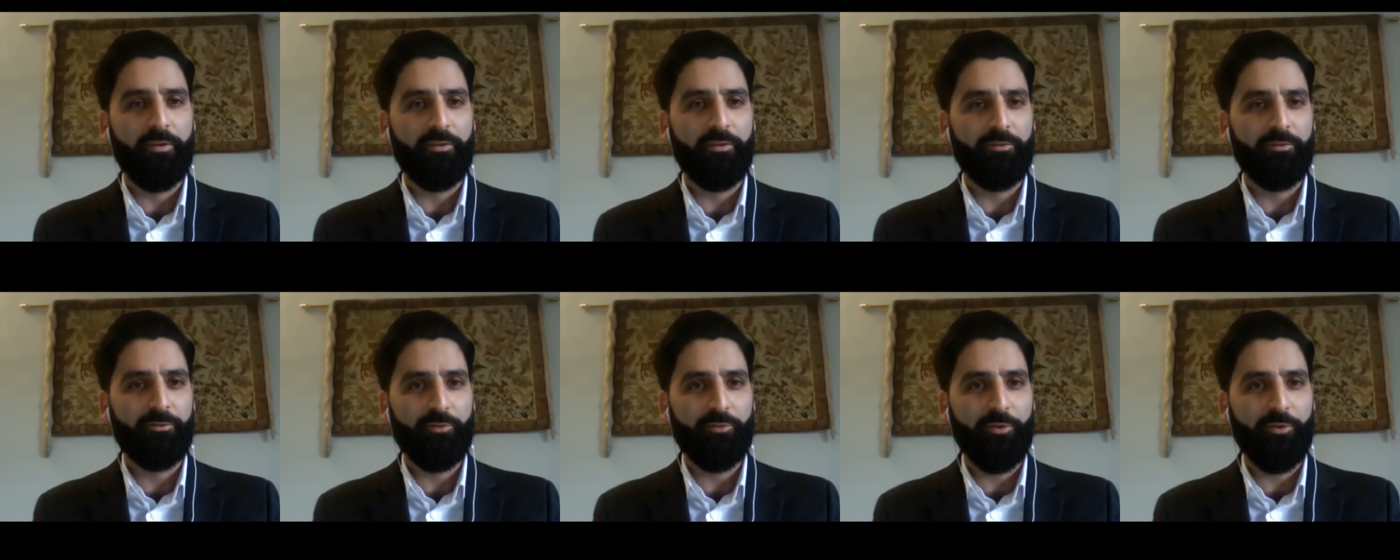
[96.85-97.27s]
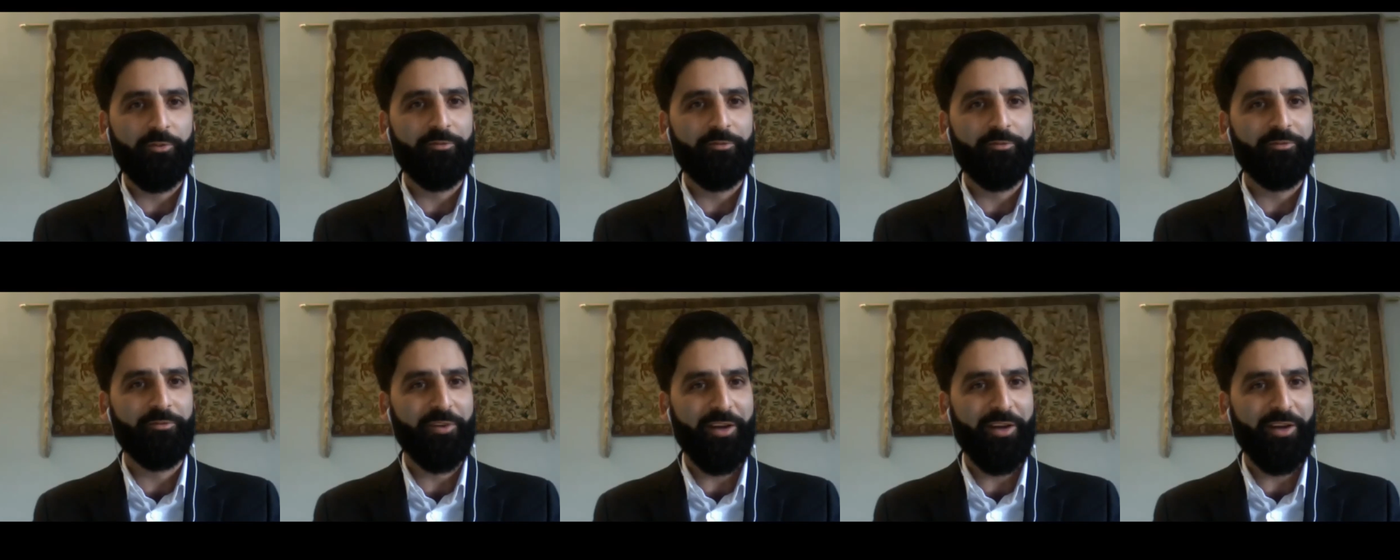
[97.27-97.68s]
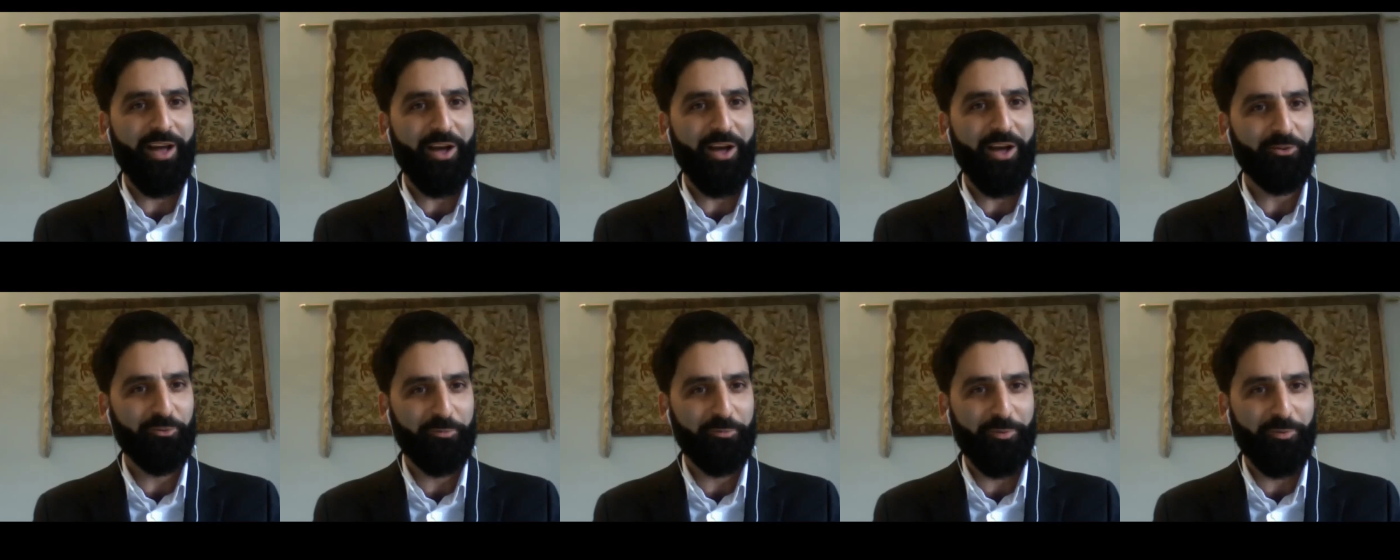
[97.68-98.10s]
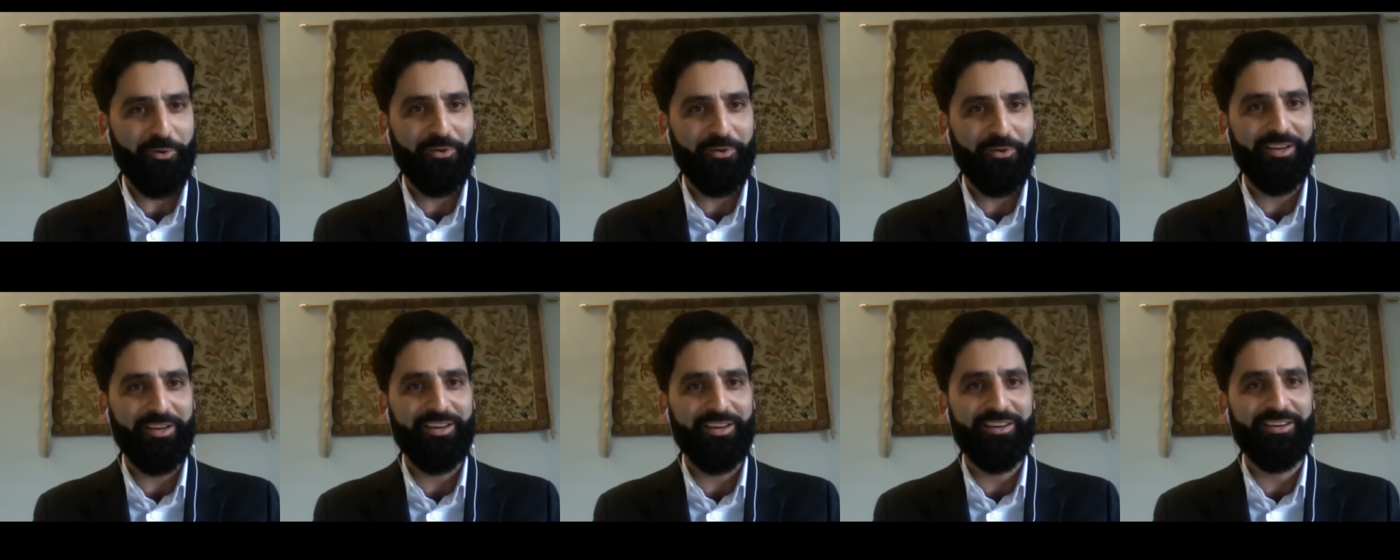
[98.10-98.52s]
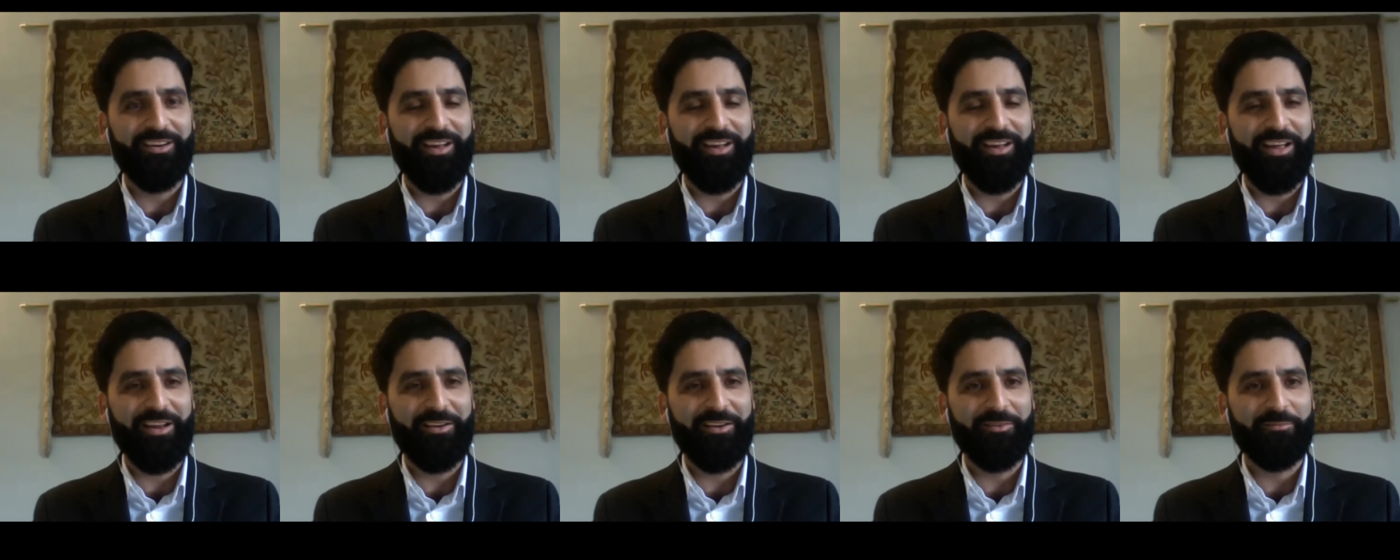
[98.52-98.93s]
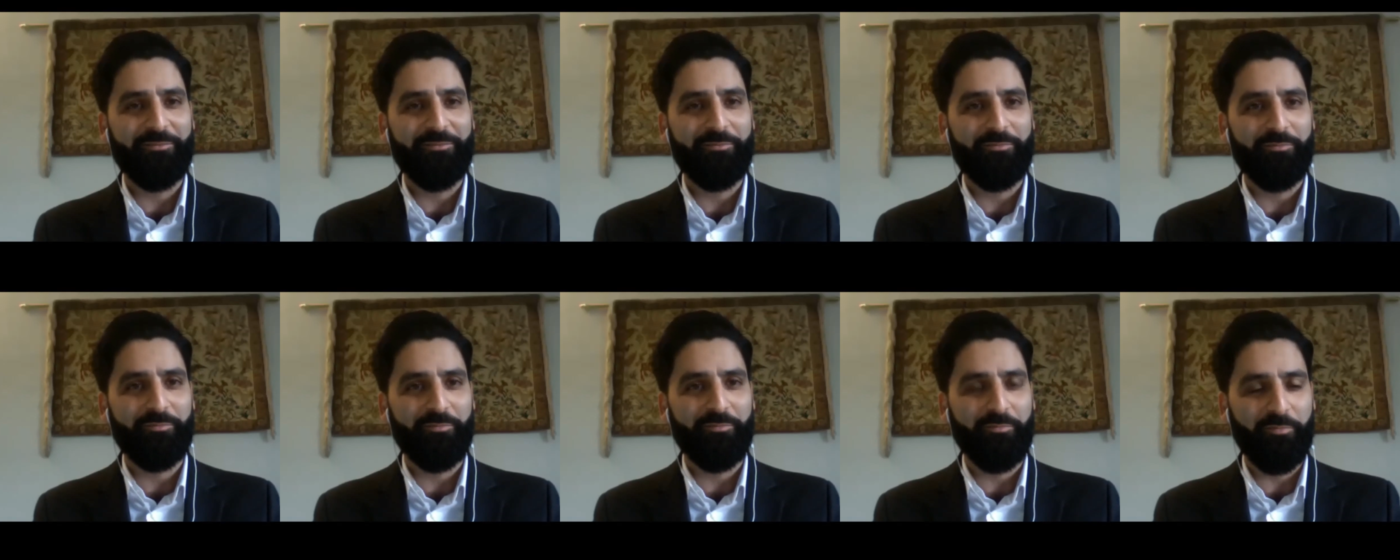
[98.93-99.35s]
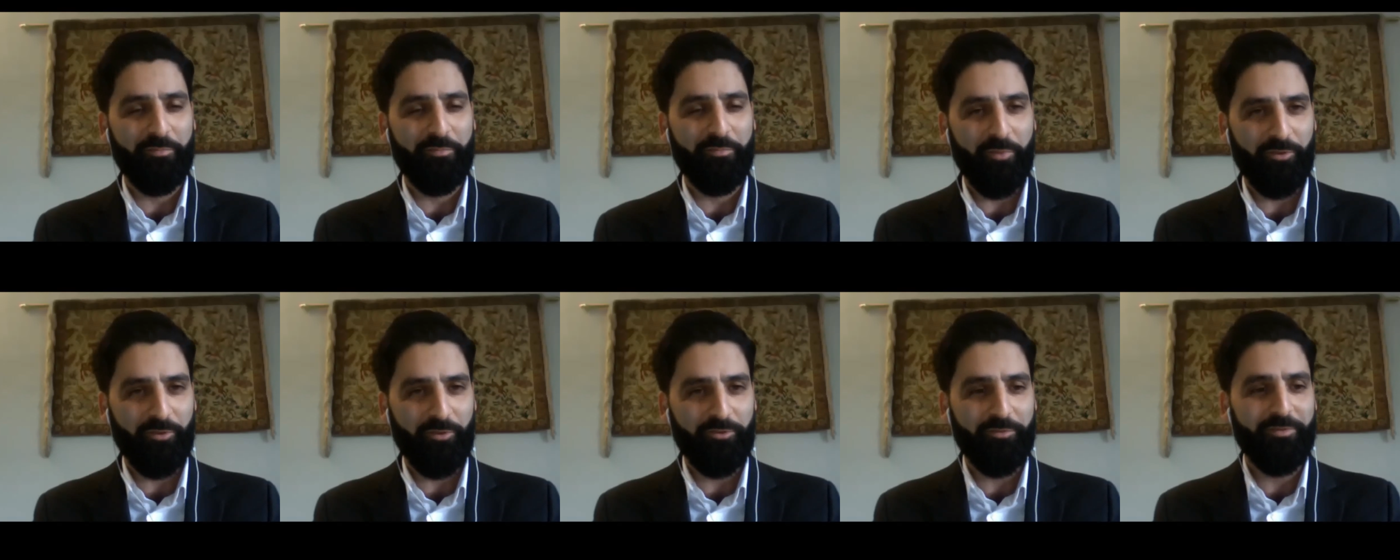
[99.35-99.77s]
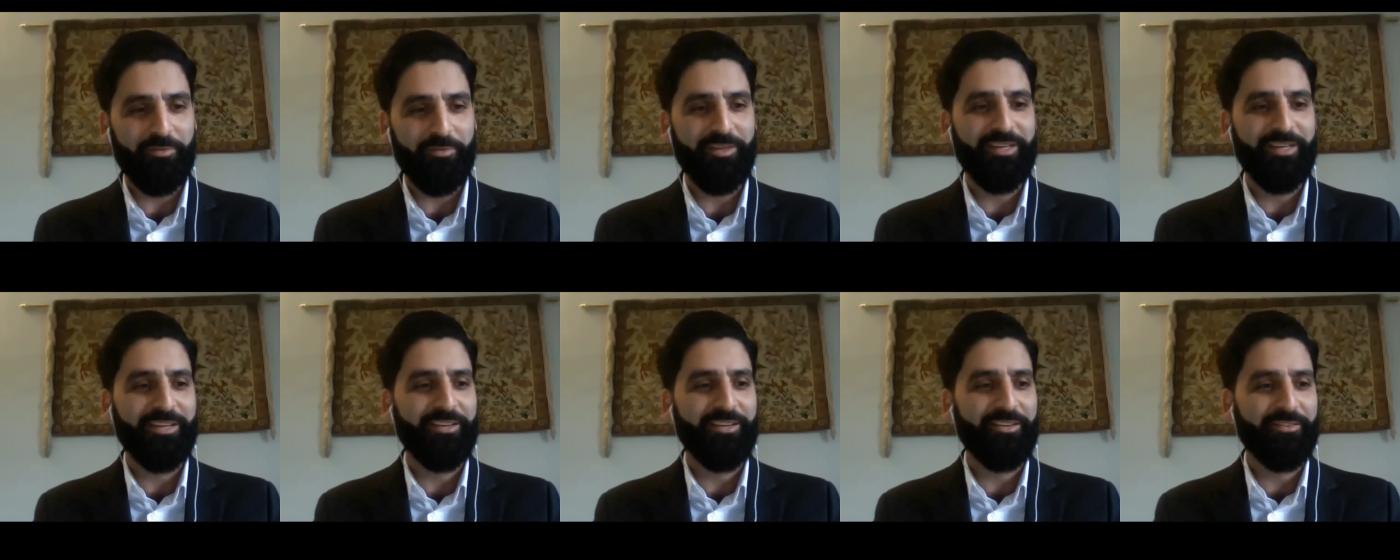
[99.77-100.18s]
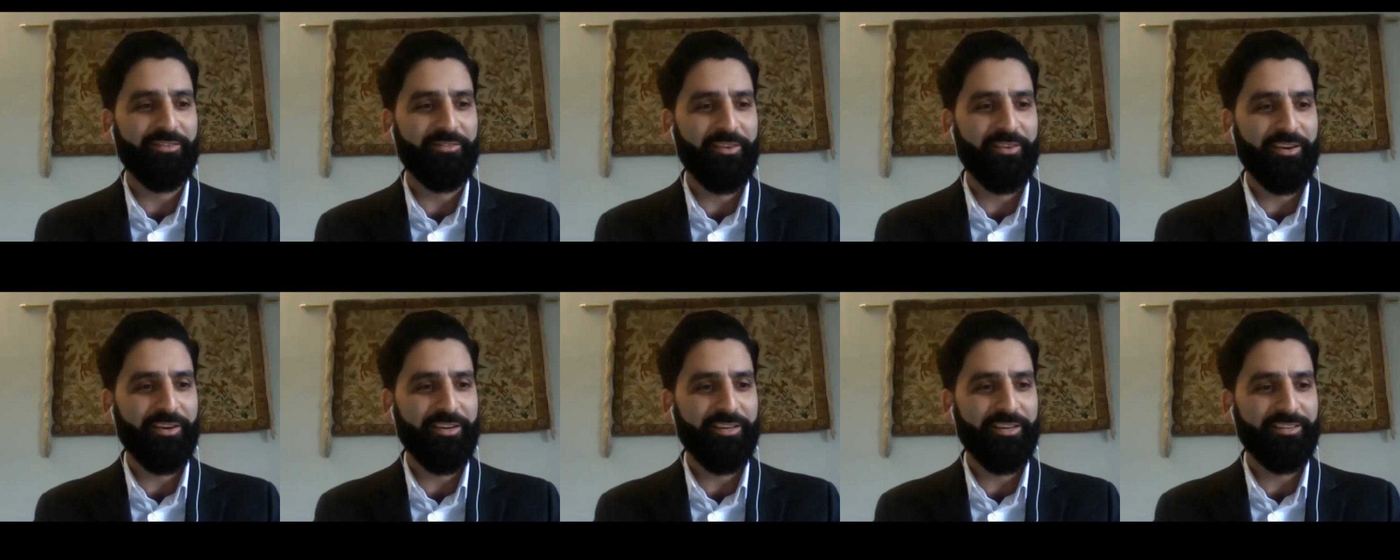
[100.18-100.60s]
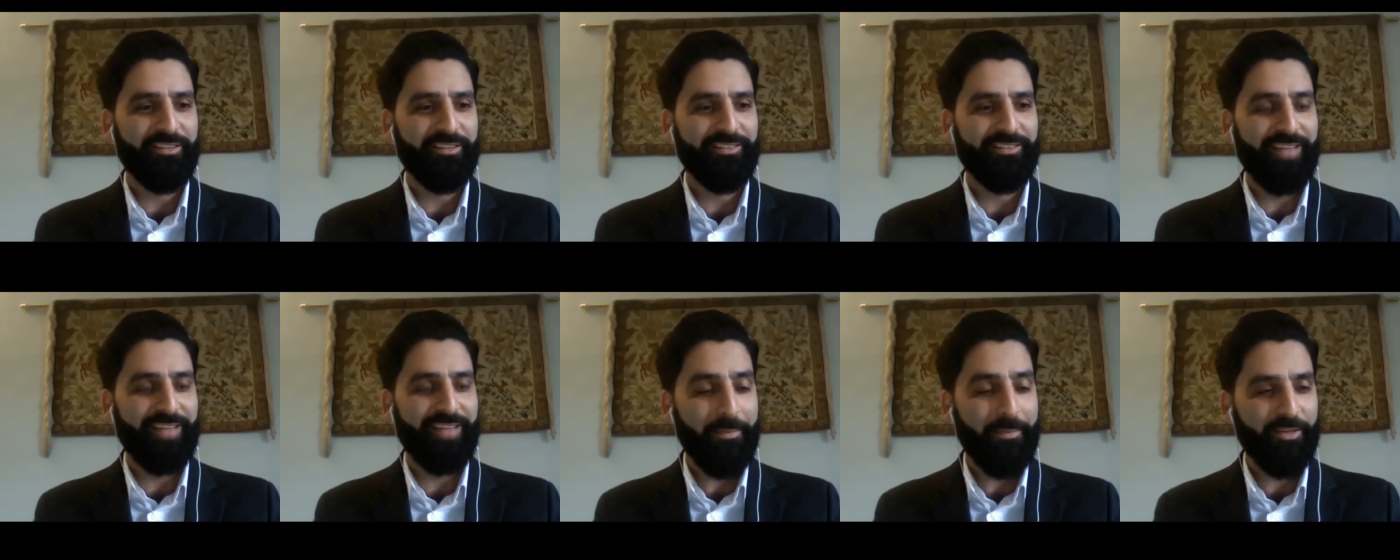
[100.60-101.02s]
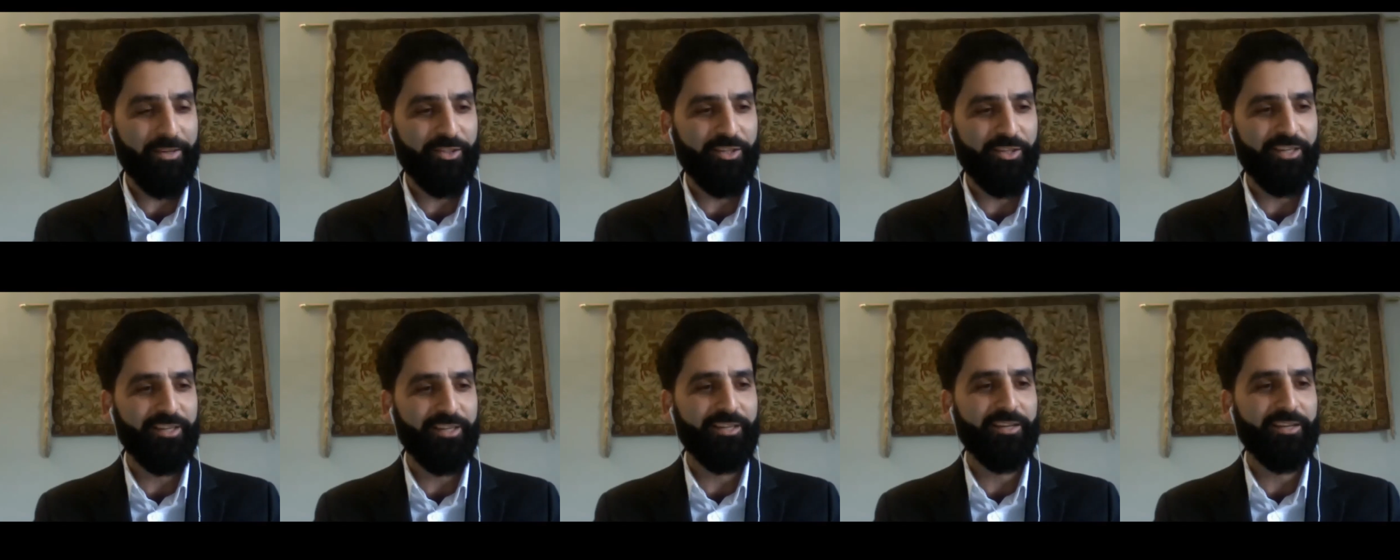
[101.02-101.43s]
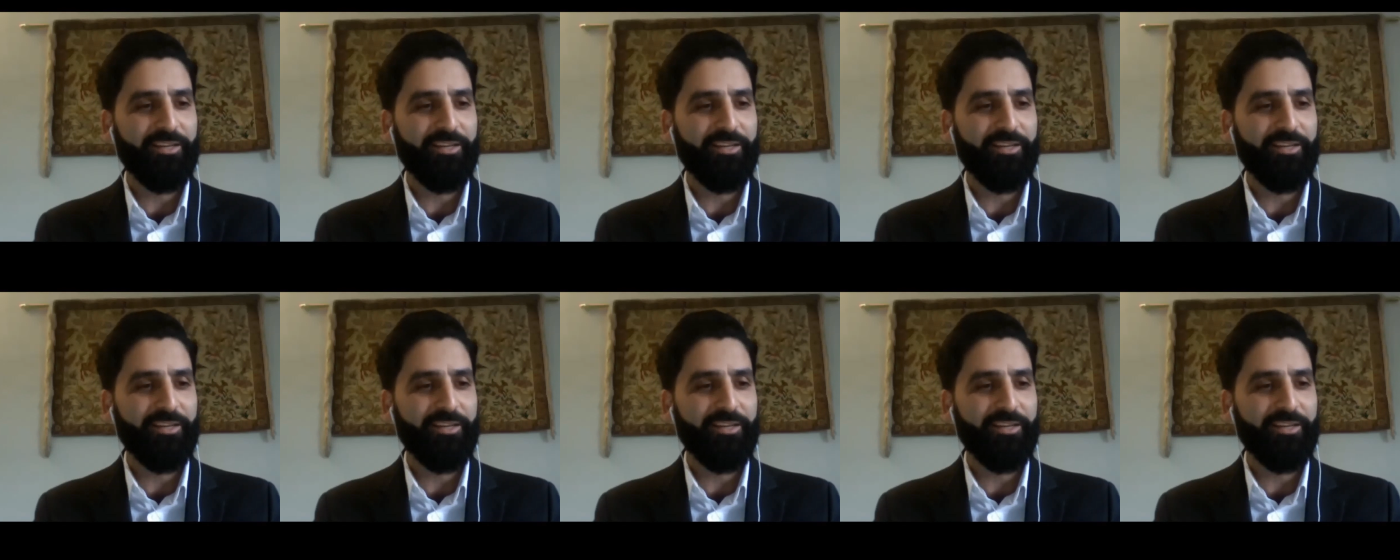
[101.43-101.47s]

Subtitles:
sort of outspoken and possibly very damaging